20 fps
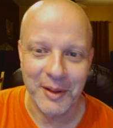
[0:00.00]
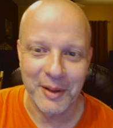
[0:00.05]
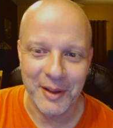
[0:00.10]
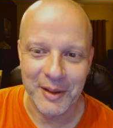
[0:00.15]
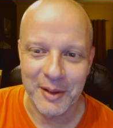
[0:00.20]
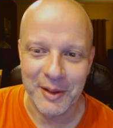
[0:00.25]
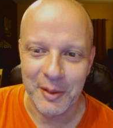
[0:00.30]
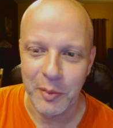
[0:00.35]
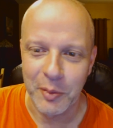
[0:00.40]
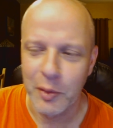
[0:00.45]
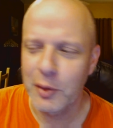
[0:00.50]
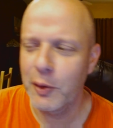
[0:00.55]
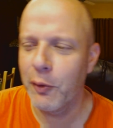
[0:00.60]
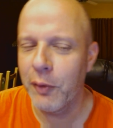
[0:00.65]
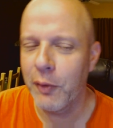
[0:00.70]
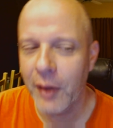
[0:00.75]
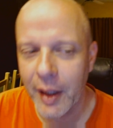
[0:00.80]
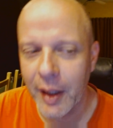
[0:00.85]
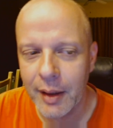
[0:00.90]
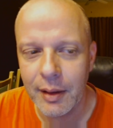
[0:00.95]
One of the two. There's
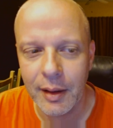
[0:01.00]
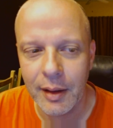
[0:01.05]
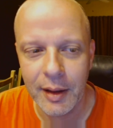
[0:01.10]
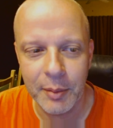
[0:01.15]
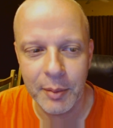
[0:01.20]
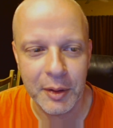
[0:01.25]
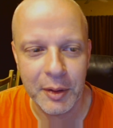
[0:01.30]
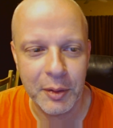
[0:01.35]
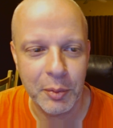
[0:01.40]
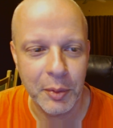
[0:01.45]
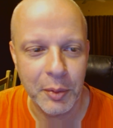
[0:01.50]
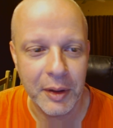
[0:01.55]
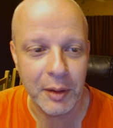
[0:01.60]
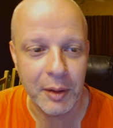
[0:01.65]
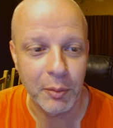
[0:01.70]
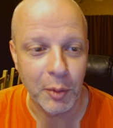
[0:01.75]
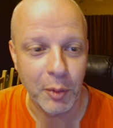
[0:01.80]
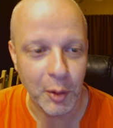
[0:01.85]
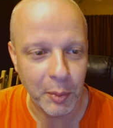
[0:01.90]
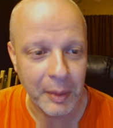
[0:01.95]
a fine line
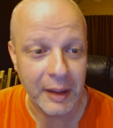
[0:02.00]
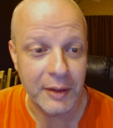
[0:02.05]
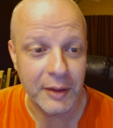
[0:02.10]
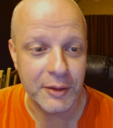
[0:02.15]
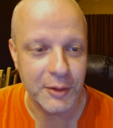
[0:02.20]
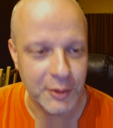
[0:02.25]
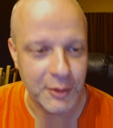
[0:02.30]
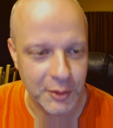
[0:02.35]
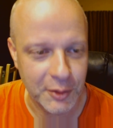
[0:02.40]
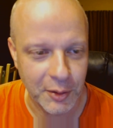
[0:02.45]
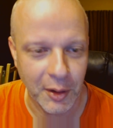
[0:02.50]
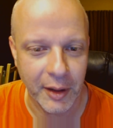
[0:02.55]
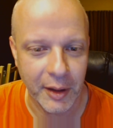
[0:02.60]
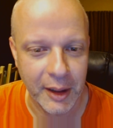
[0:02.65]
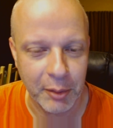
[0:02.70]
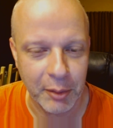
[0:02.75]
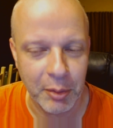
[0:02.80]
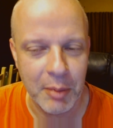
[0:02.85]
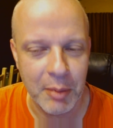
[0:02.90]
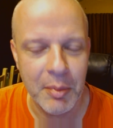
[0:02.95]
between romance and
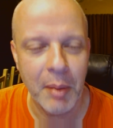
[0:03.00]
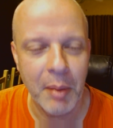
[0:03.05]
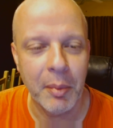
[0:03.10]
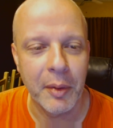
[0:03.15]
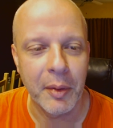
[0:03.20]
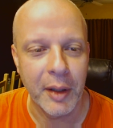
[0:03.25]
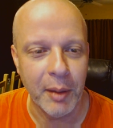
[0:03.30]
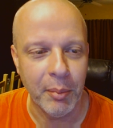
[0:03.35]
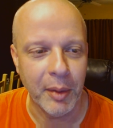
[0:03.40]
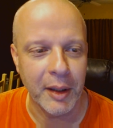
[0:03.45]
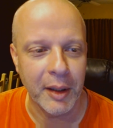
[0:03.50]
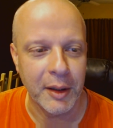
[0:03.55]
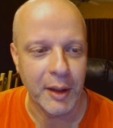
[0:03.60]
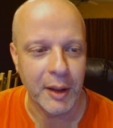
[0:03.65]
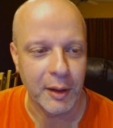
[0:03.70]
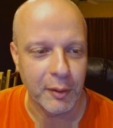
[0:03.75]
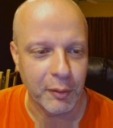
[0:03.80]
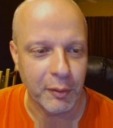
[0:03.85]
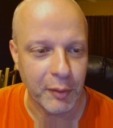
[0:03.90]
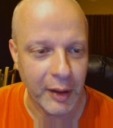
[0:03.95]
stalking. Remember that, my
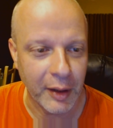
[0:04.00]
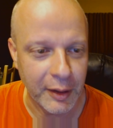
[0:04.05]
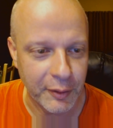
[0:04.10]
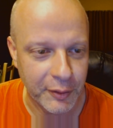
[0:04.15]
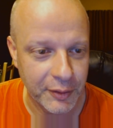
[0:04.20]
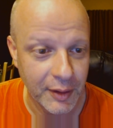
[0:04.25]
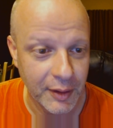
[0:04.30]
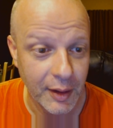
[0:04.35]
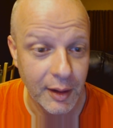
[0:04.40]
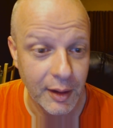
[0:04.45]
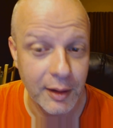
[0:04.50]
young friends.